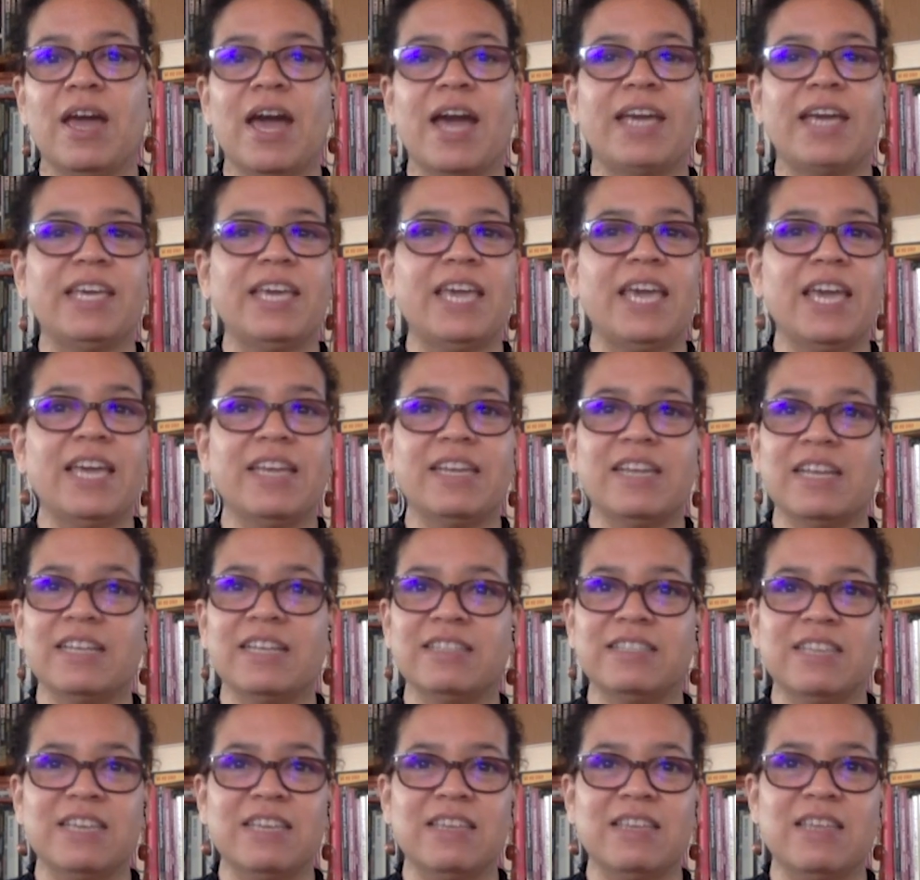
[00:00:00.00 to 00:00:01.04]
I cannot
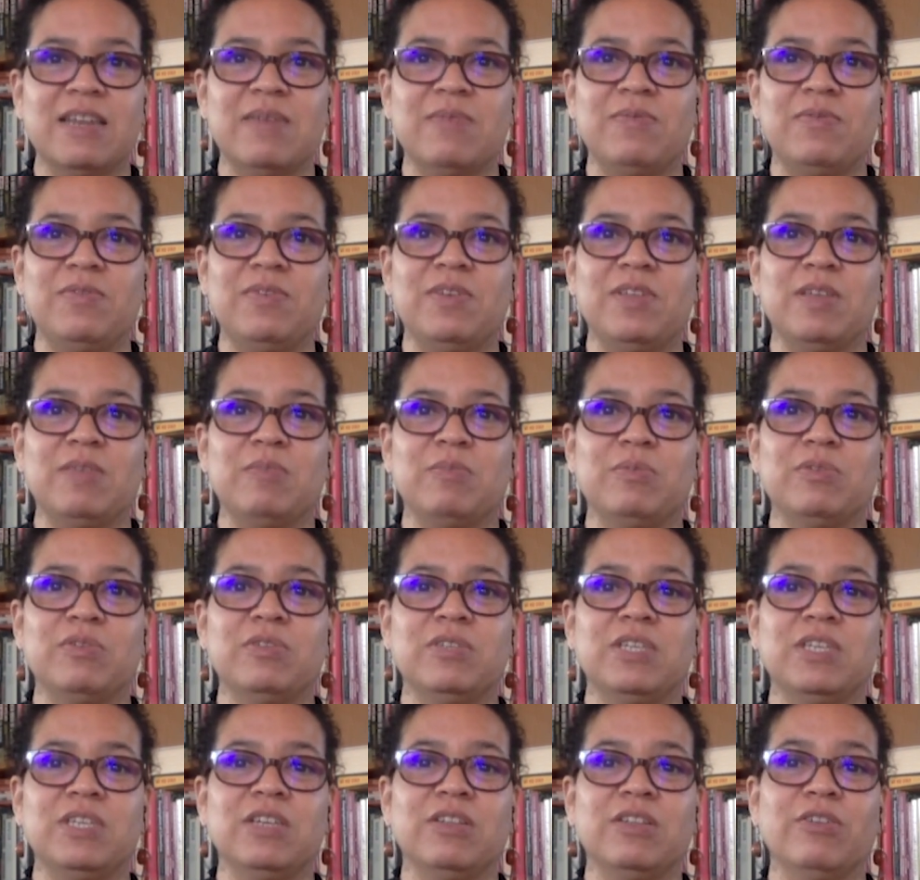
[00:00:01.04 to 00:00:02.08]
say that I'm feeling
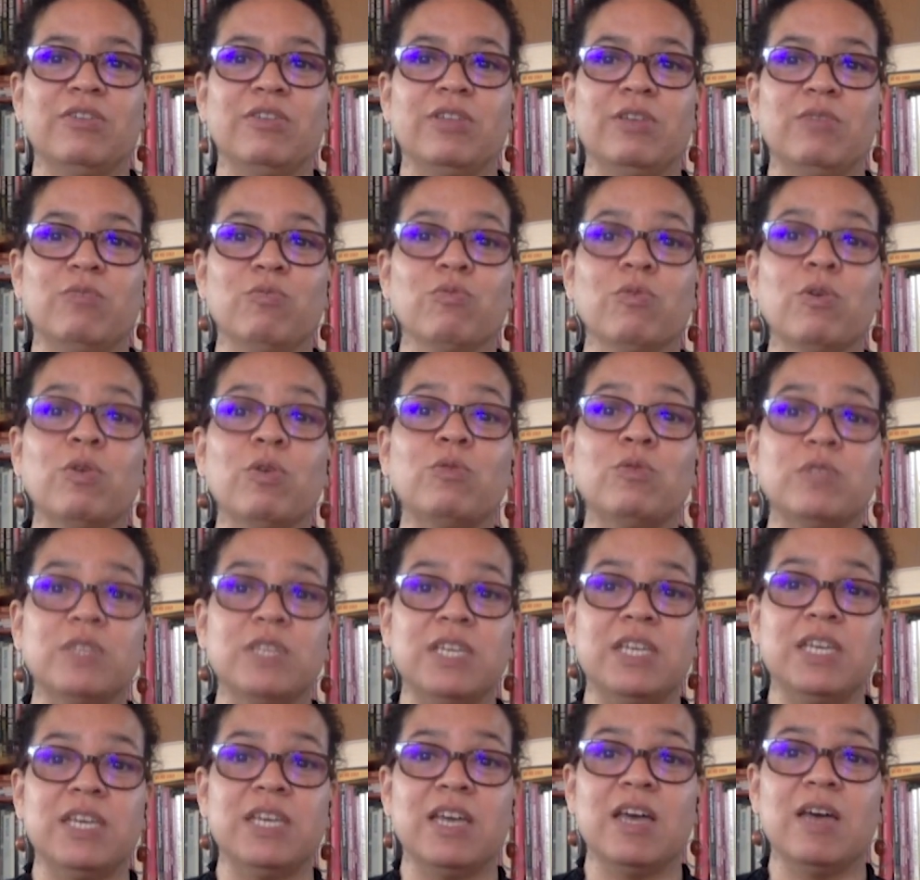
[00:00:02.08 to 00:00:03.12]
particularly
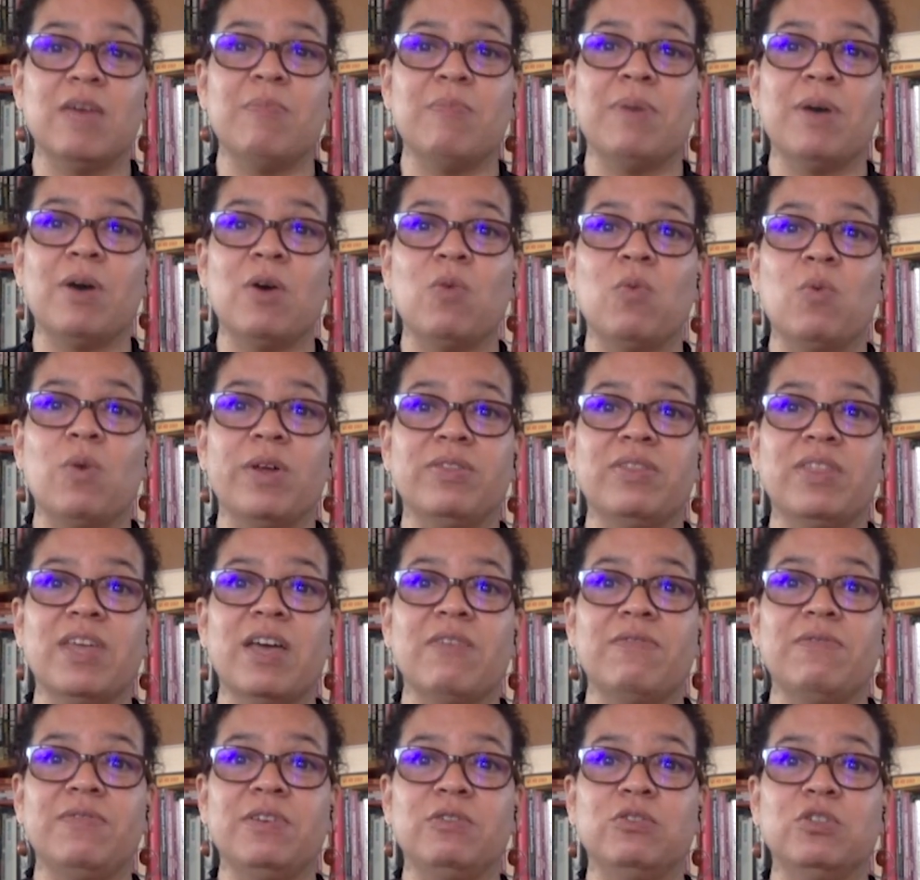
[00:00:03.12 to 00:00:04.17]
rosy about what
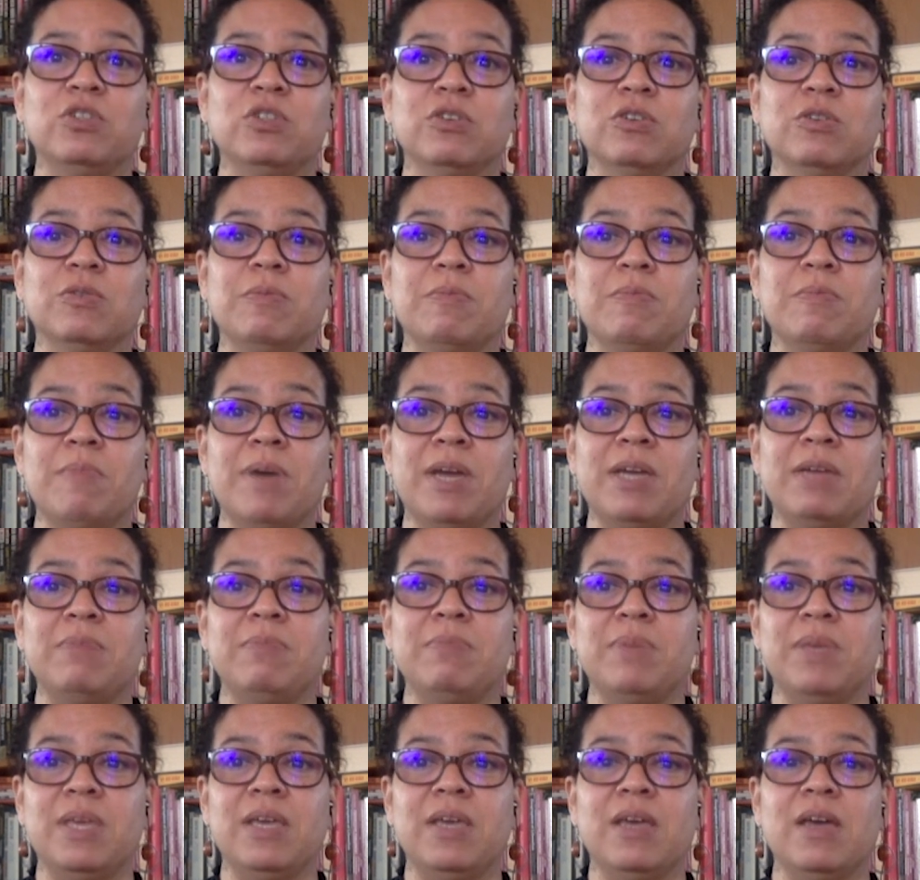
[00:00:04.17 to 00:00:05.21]
that future might
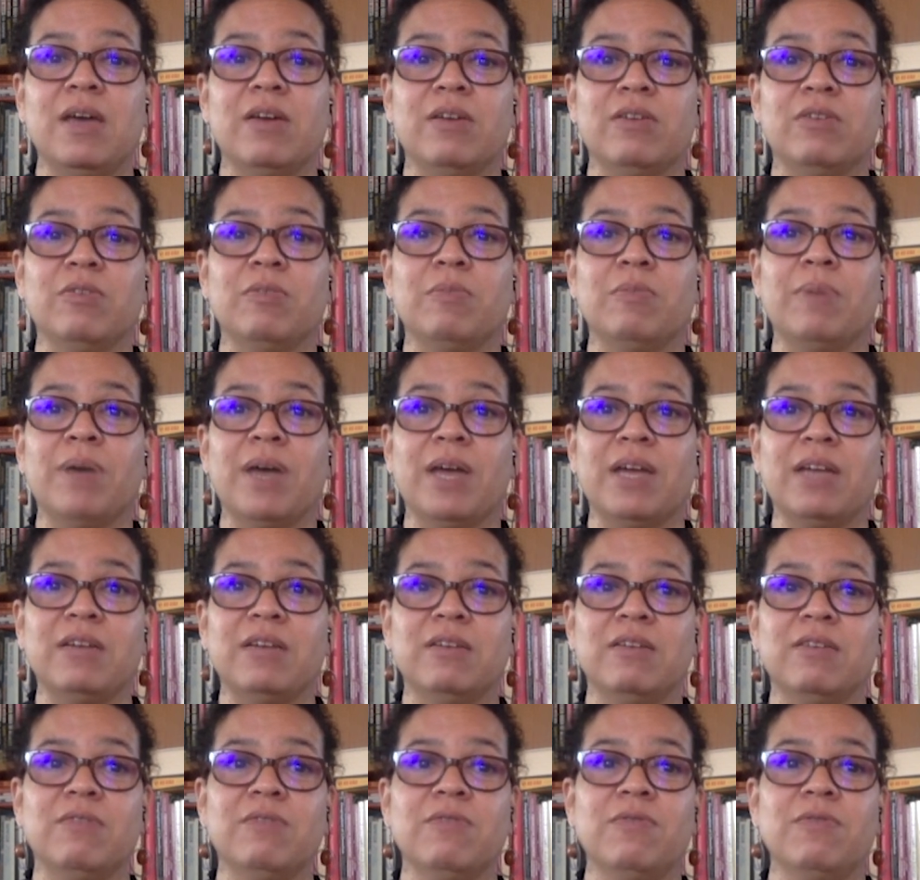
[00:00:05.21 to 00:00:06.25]
be under
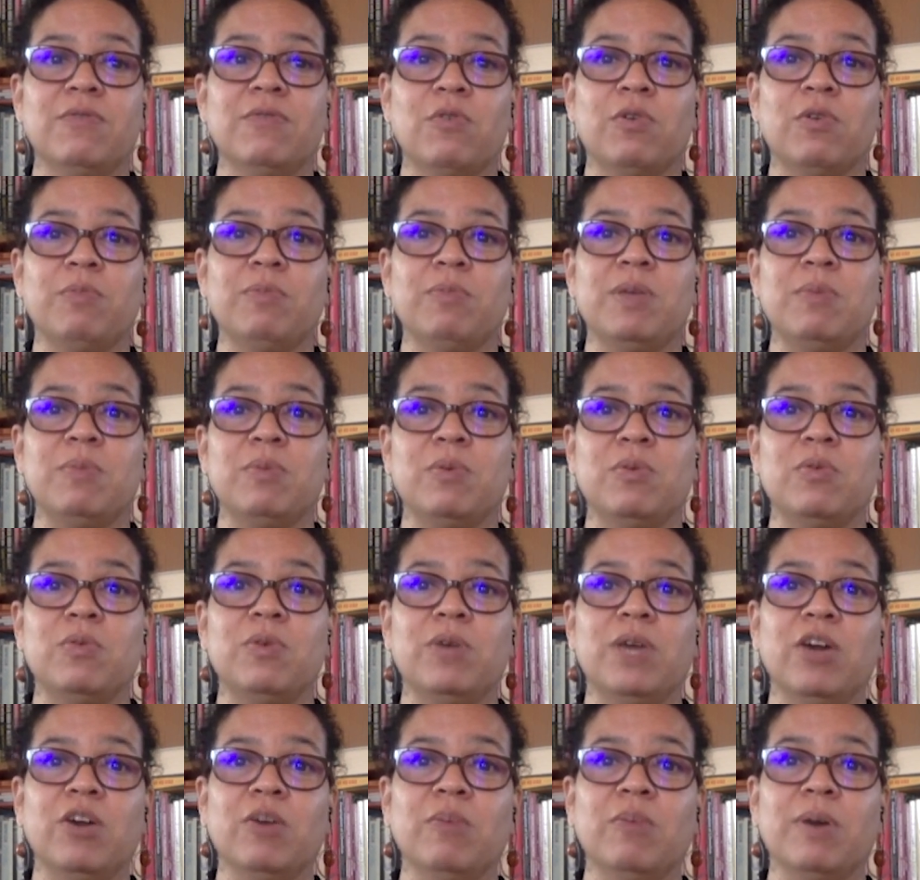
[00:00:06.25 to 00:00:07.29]
Biden for people who
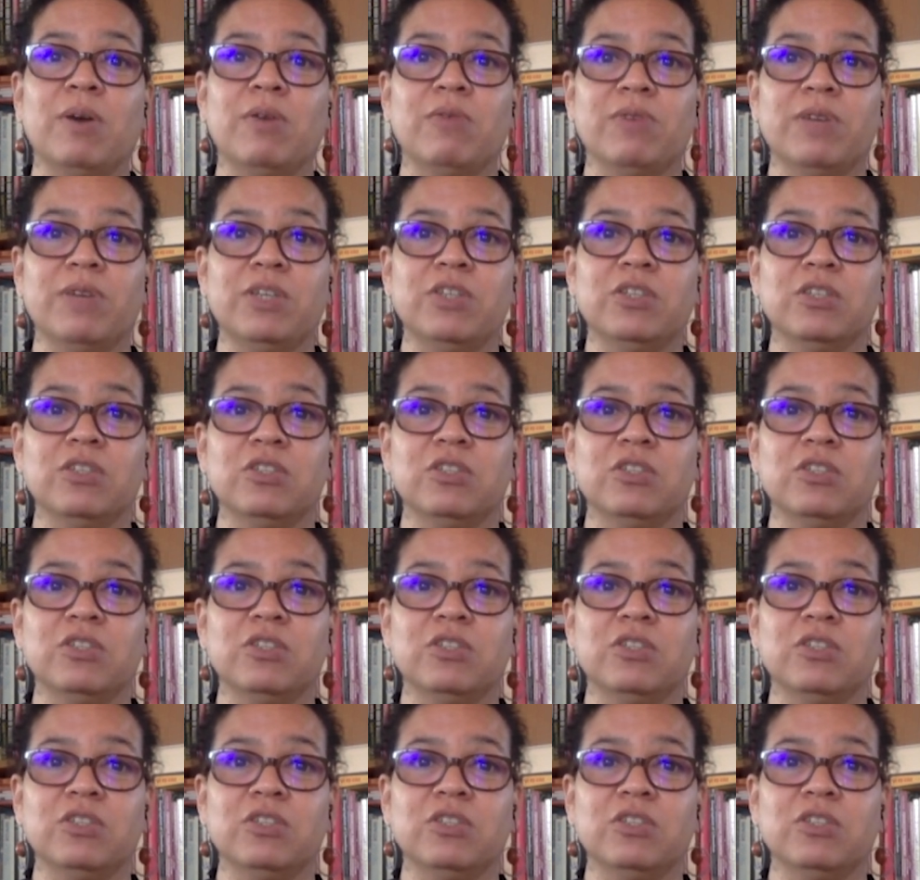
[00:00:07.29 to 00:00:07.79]
care about racial